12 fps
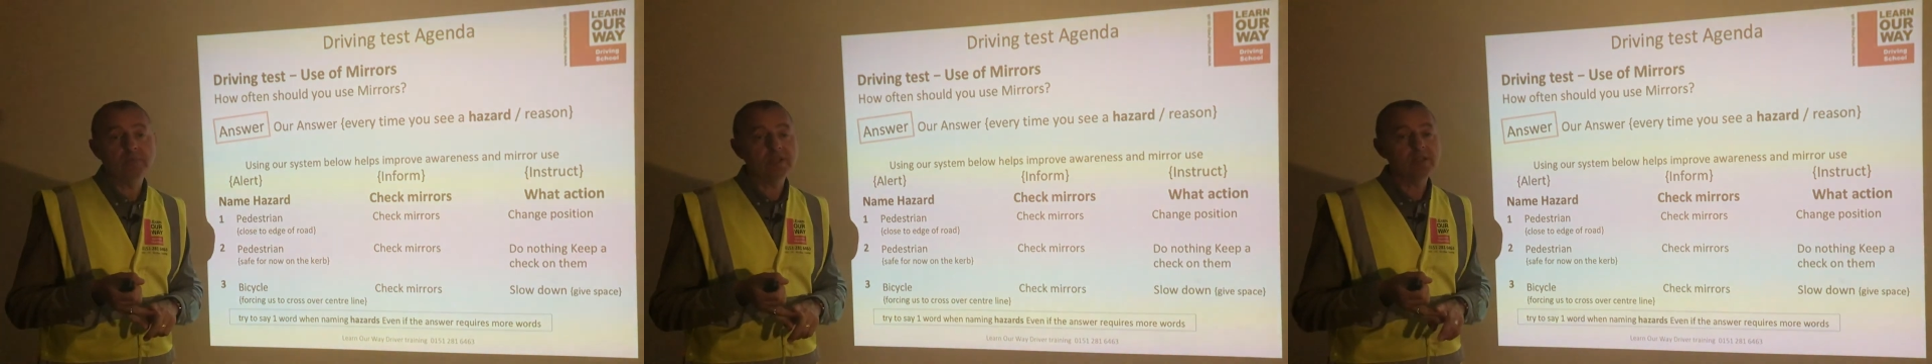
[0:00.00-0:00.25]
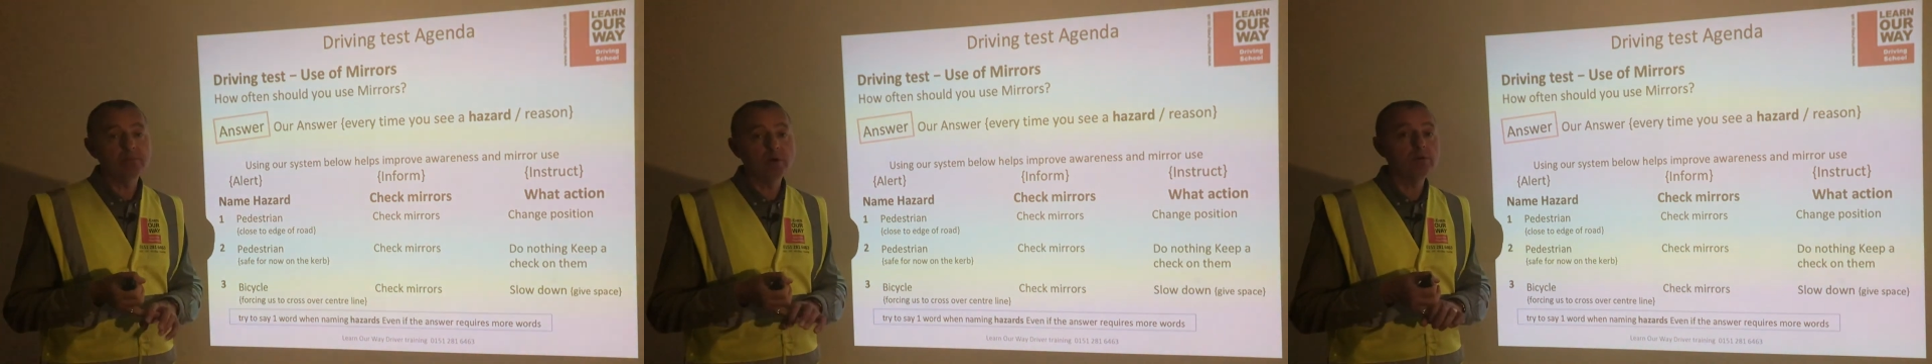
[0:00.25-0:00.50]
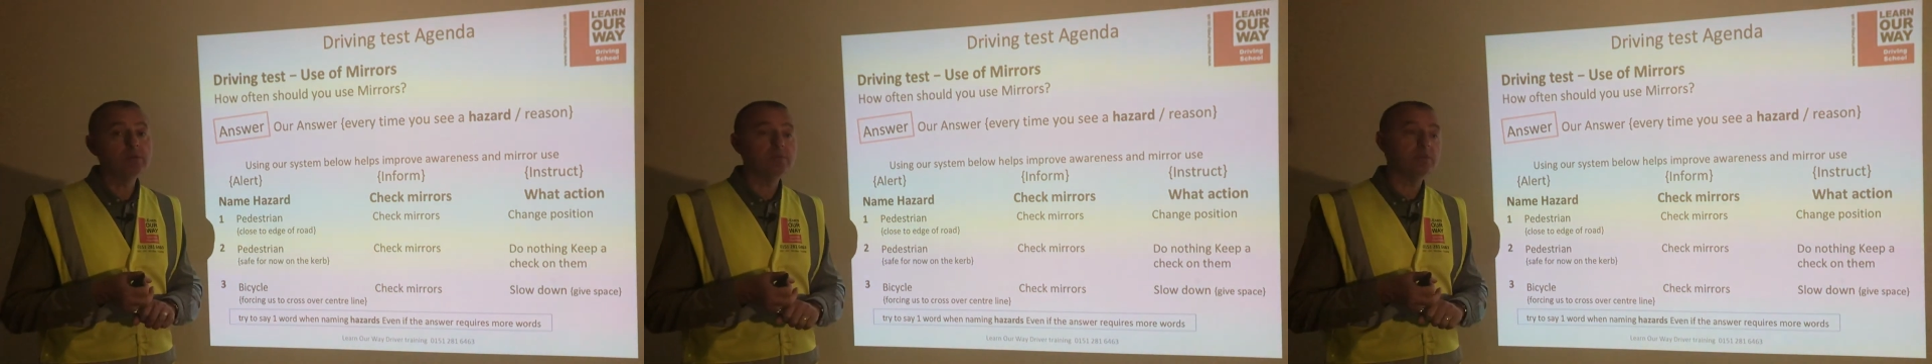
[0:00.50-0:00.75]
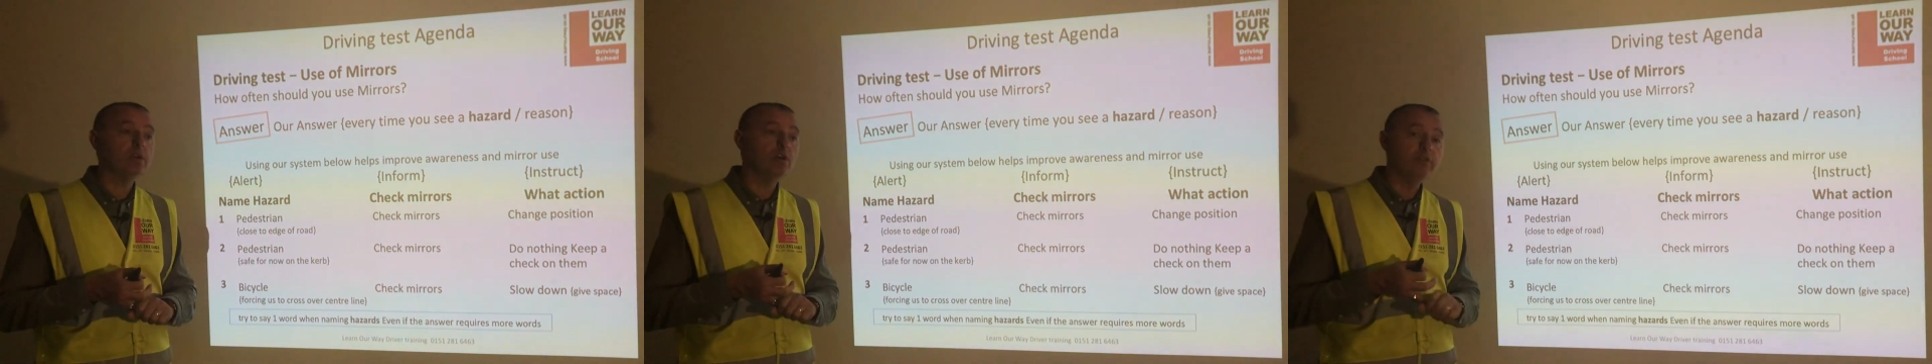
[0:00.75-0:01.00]
At the moment with
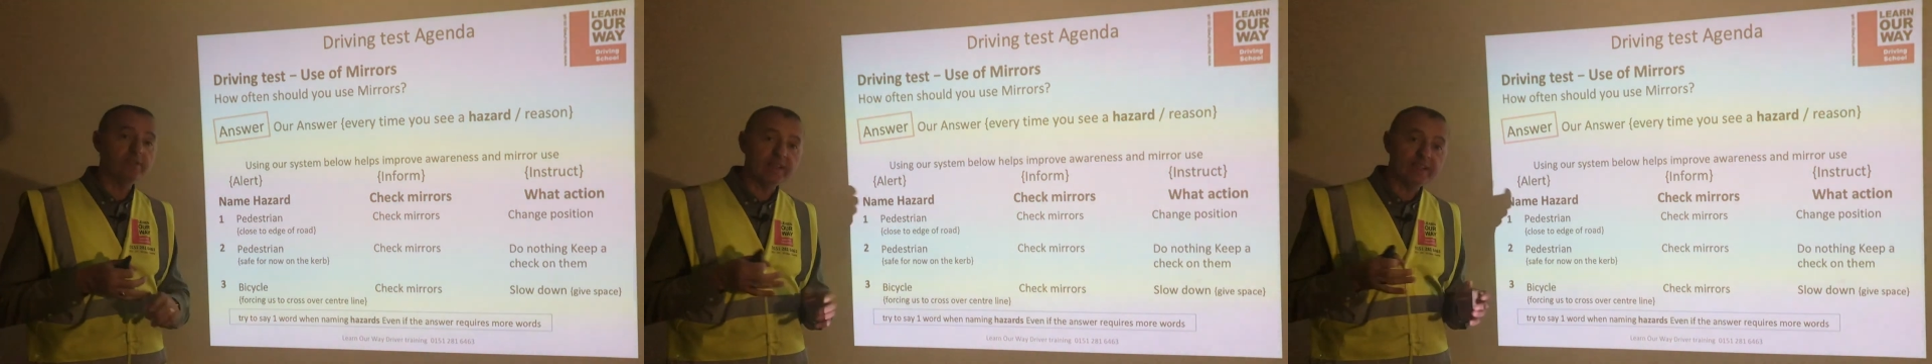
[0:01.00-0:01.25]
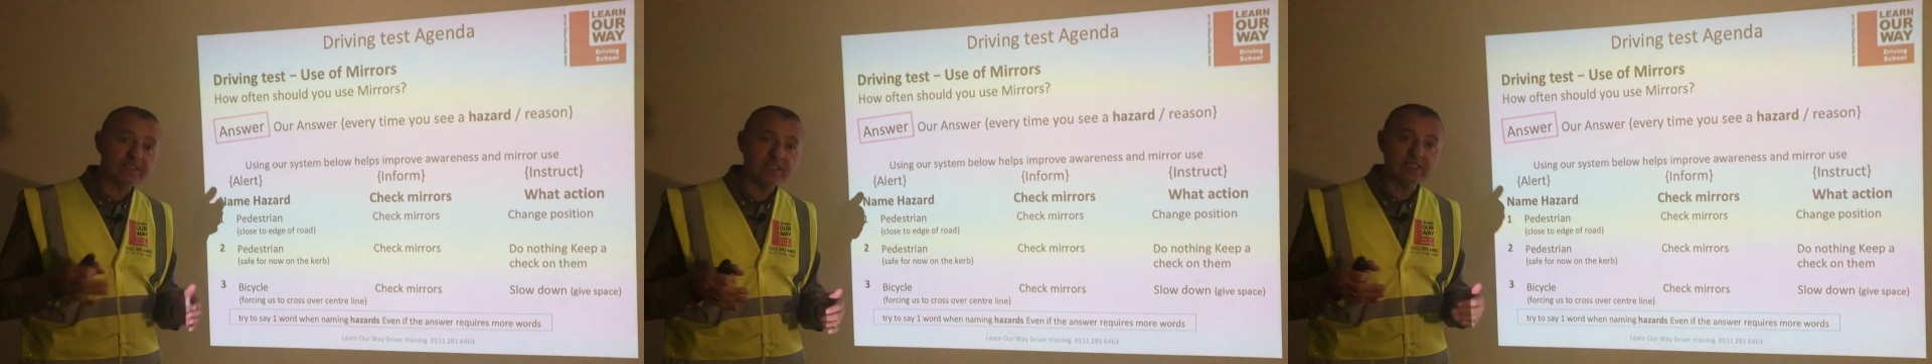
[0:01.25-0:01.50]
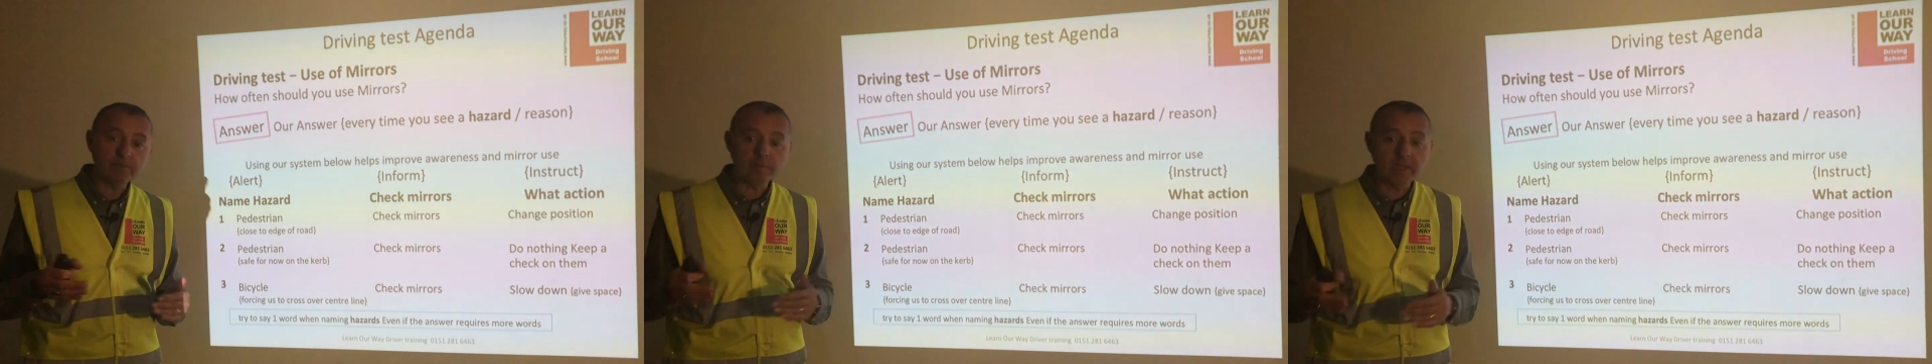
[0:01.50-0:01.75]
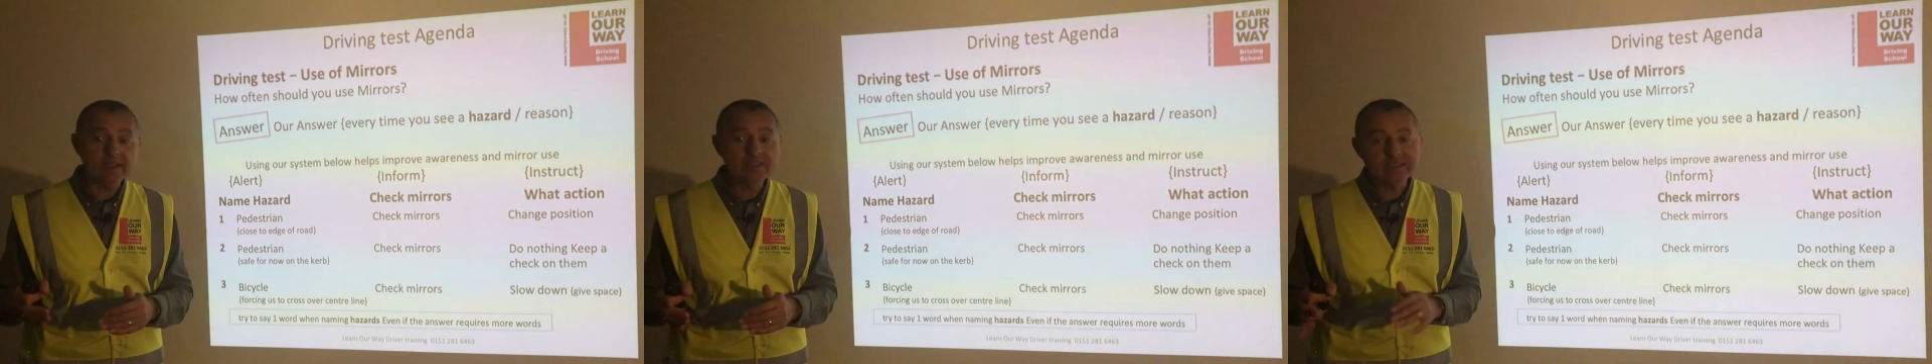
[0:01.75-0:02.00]
the COVID-19 in
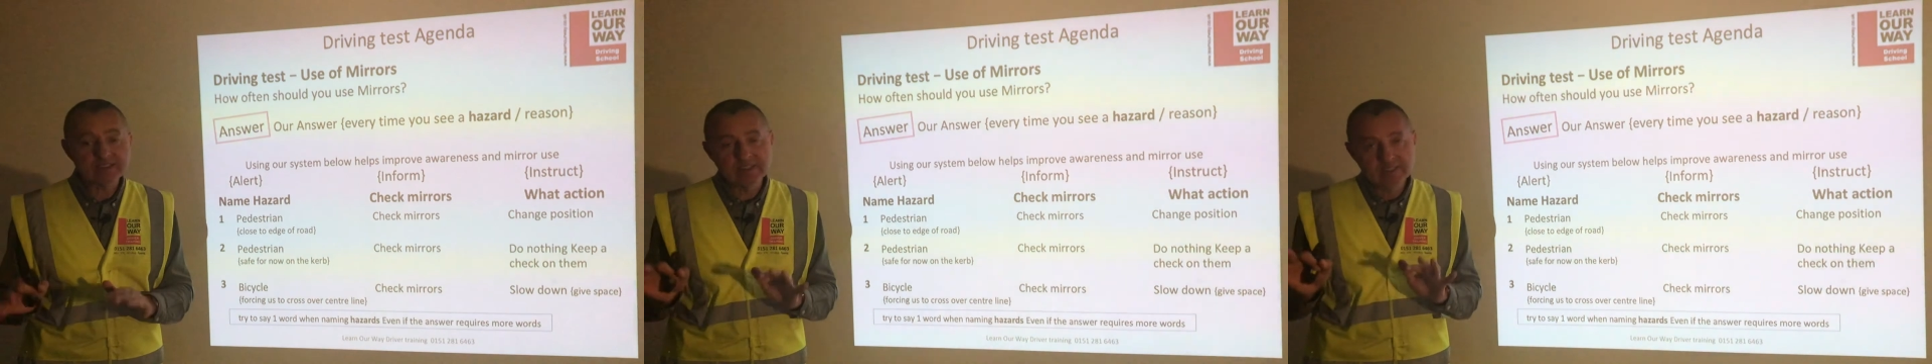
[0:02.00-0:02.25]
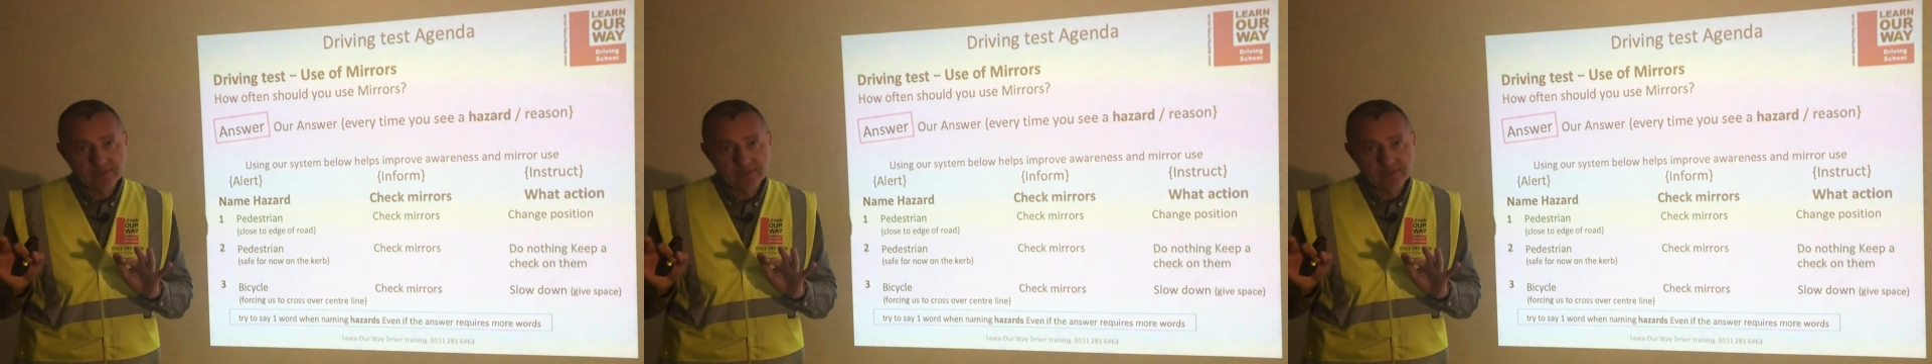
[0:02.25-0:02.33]
place,